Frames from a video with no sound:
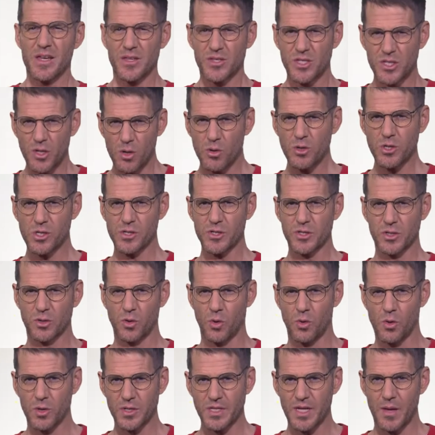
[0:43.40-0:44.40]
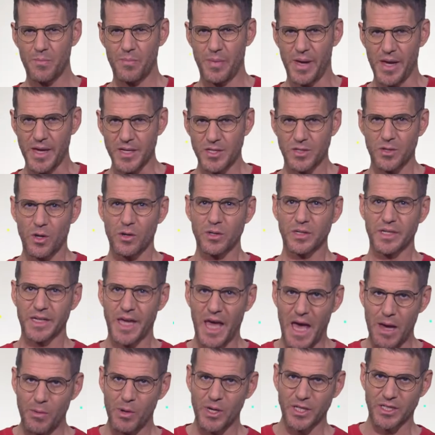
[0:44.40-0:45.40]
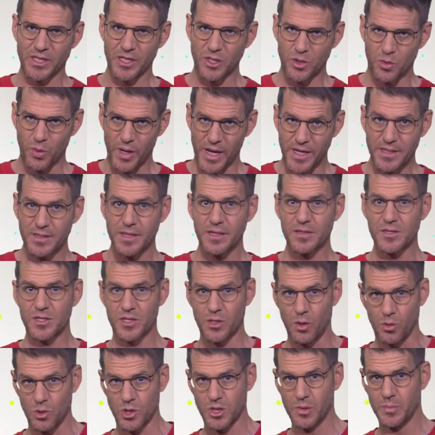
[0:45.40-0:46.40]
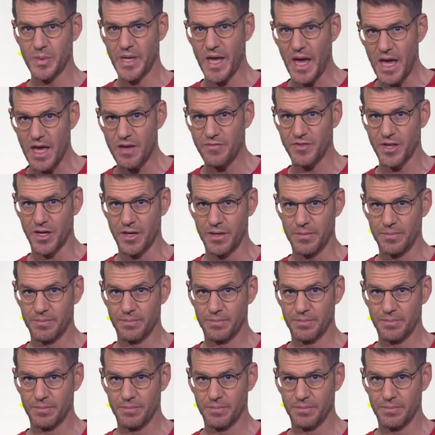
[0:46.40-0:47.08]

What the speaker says: Social scores are based on character traits and social behavior.